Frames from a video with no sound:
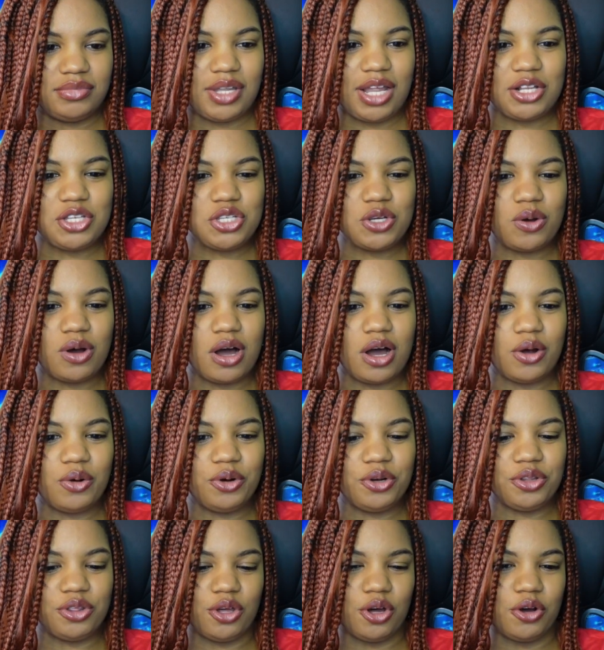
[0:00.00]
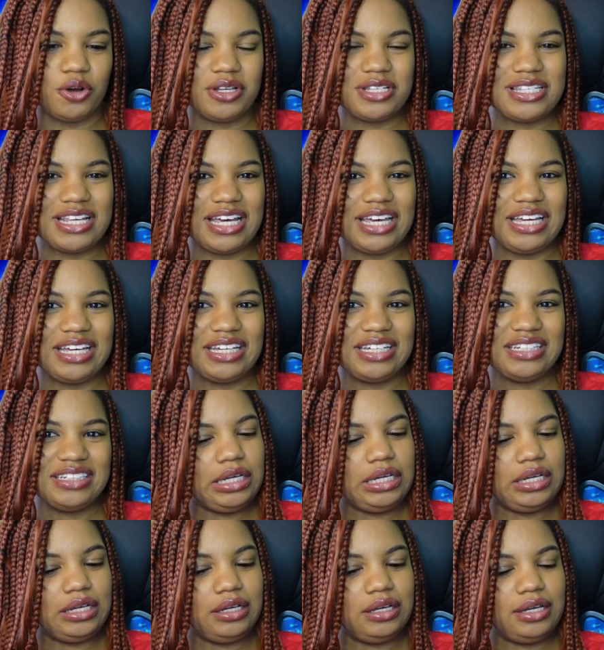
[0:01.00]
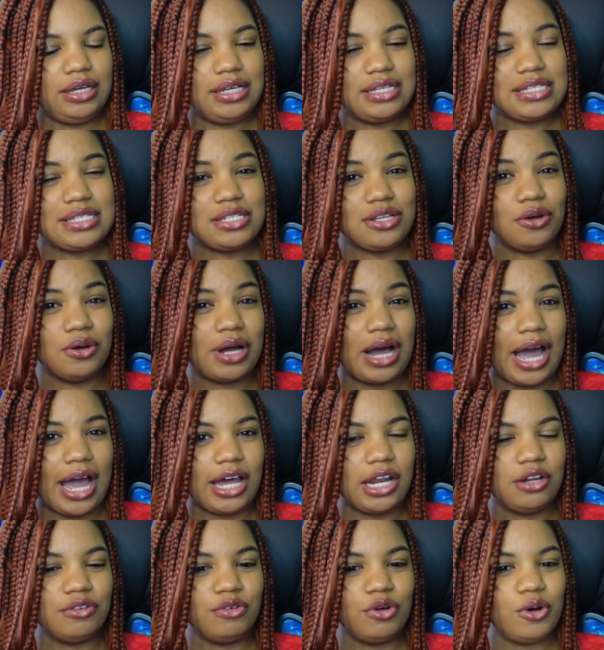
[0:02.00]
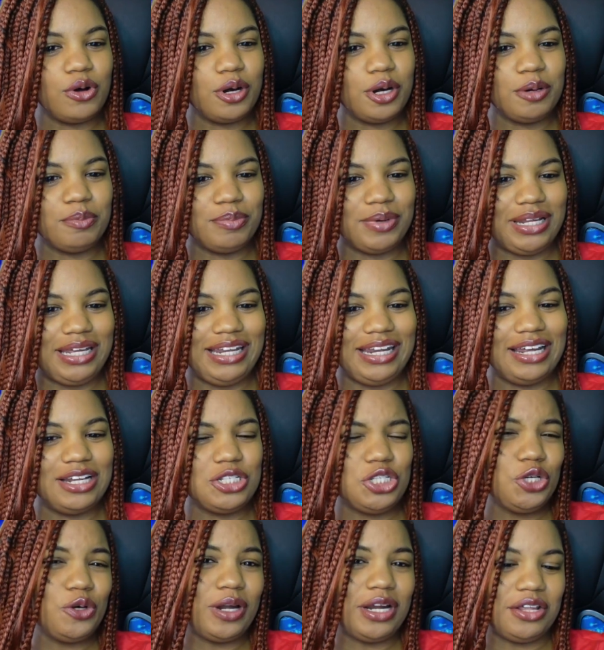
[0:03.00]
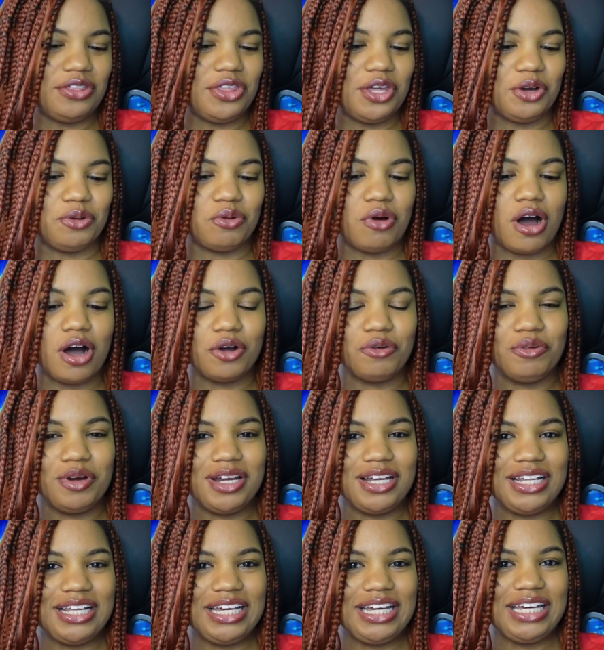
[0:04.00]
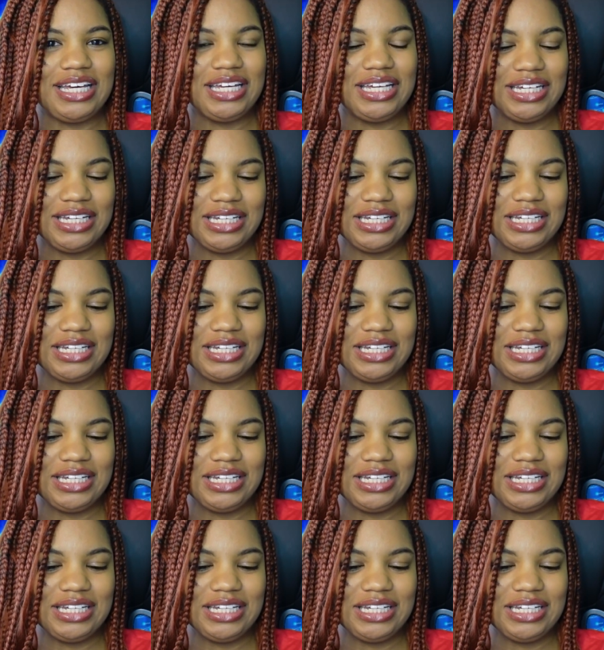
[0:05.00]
That's so awkward though, because like, he's still kind of Orm, but he didn't do anything wrong really?